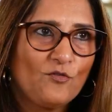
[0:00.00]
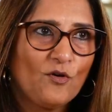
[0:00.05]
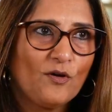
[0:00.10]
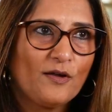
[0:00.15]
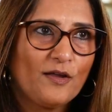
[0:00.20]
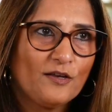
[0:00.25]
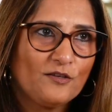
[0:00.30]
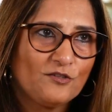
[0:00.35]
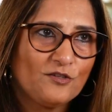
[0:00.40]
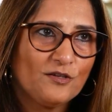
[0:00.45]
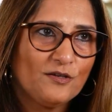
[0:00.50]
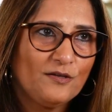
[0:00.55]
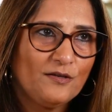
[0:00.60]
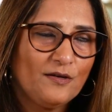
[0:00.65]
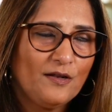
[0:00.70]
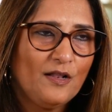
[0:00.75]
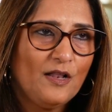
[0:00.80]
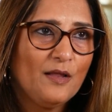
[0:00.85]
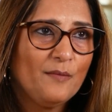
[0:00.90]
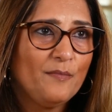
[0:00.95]
to a kitchen,
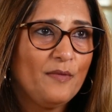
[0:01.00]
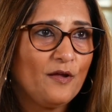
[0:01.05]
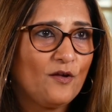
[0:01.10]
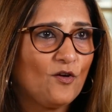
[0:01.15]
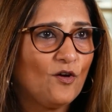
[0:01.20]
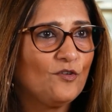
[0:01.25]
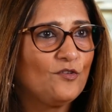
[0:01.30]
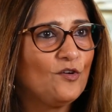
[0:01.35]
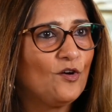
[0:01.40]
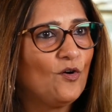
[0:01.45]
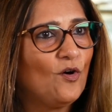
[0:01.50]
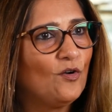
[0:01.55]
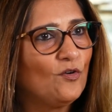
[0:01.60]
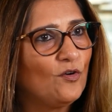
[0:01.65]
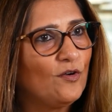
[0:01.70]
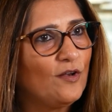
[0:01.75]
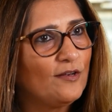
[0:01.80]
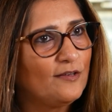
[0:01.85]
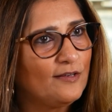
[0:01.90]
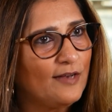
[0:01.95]
because you're going
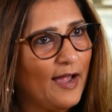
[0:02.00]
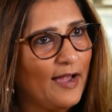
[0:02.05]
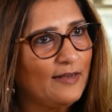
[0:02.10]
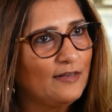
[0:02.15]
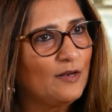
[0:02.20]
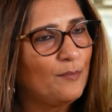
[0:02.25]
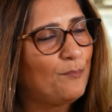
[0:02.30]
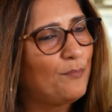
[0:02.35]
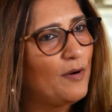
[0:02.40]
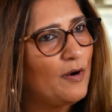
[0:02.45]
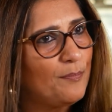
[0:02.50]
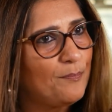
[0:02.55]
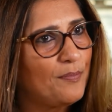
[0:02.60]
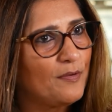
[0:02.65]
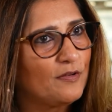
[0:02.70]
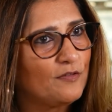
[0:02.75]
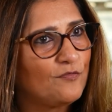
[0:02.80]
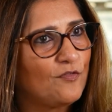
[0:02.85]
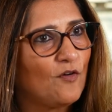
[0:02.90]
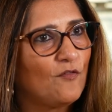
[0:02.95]
to decide the
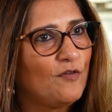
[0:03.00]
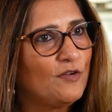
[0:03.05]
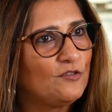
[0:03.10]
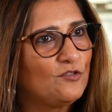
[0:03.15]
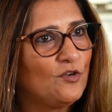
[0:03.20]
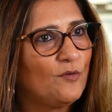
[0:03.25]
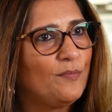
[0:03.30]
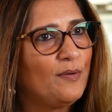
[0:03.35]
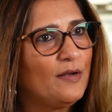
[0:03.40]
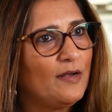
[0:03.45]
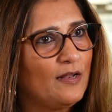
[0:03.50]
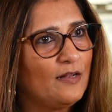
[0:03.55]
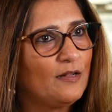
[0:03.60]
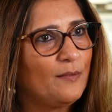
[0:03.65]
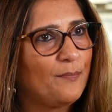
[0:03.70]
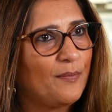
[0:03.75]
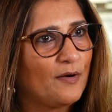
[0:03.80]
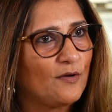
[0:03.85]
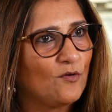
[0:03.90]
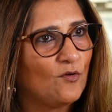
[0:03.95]
purpose for which you're building the
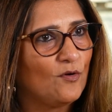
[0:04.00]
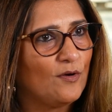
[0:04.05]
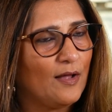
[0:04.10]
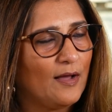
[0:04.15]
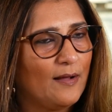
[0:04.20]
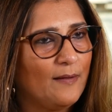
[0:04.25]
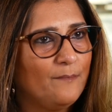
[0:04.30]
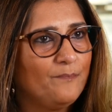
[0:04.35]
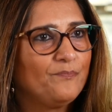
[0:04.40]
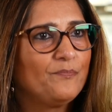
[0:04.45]
pergola.